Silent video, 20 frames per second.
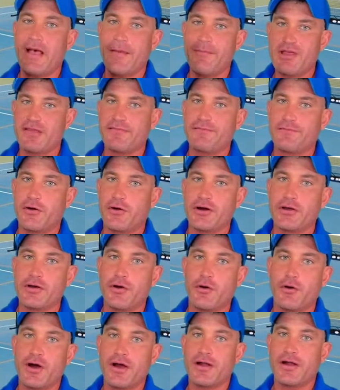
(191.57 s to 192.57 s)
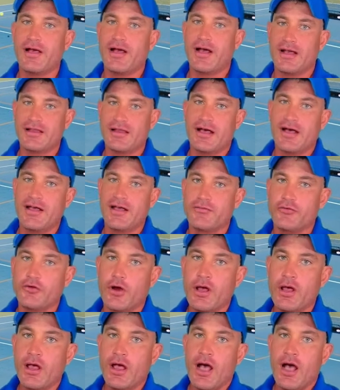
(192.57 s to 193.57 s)
I'm in the far court.
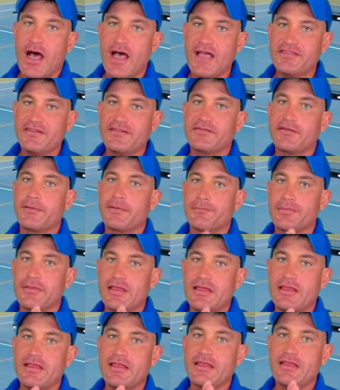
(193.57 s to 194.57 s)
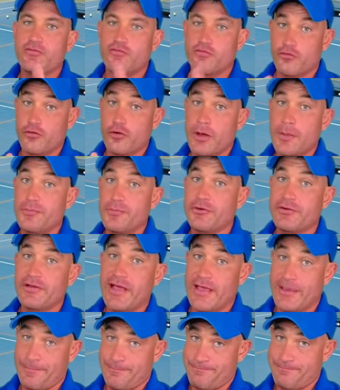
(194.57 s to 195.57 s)
Alejandra, I just completely screwed up your
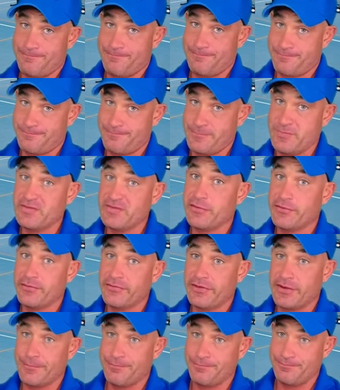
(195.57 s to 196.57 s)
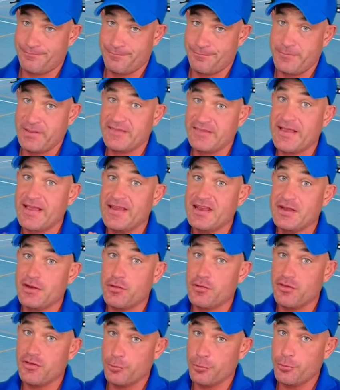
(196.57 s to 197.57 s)
day. Seriously, because I didn't
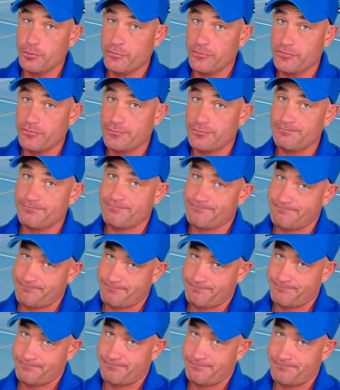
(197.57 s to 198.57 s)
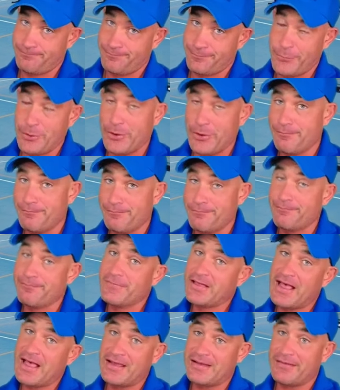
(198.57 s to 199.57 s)
know the rules. Well,
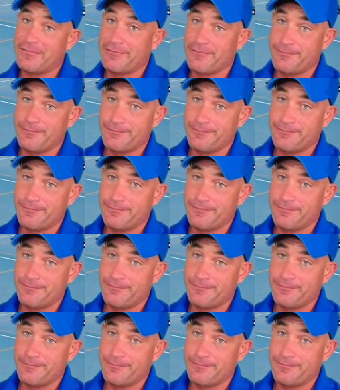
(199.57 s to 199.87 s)
kind.